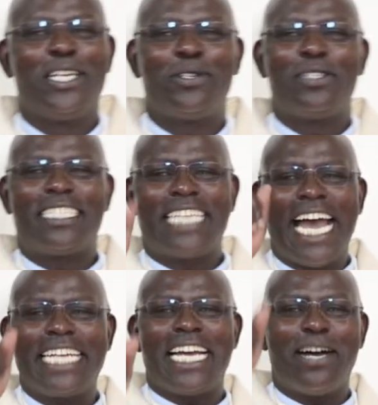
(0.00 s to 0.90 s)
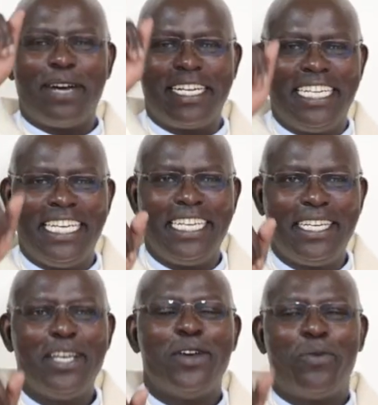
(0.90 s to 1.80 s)
to start our
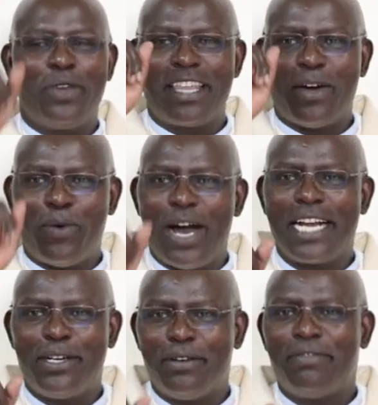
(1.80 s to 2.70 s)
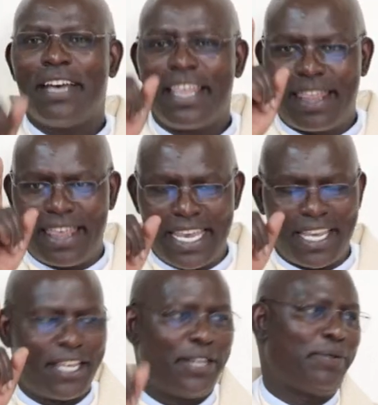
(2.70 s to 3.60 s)
day with a word of
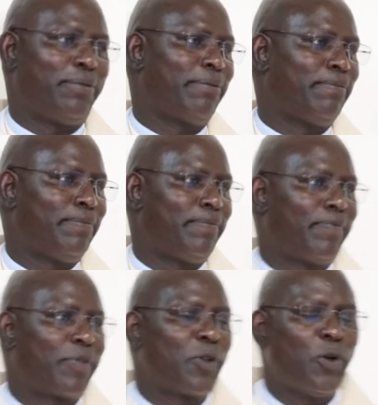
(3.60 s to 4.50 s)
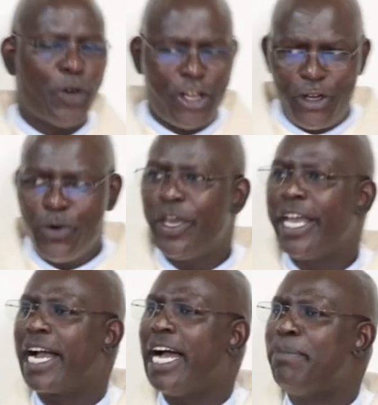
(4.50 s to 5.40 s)
thank you. When you
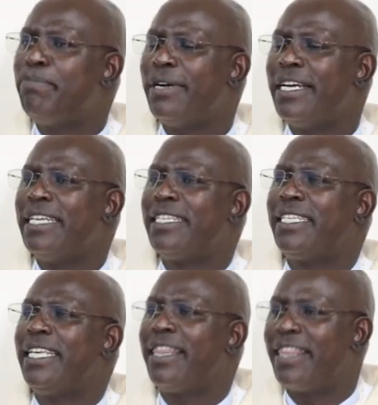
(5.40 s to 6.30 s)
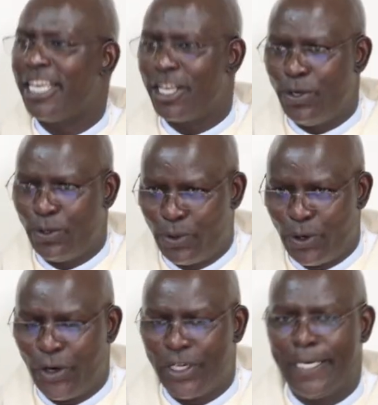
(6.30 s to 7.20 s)
wake up, say thank you to
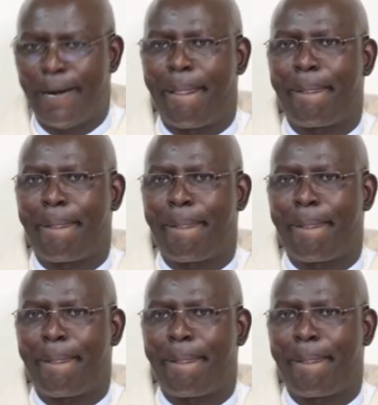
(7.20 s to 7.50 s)
God.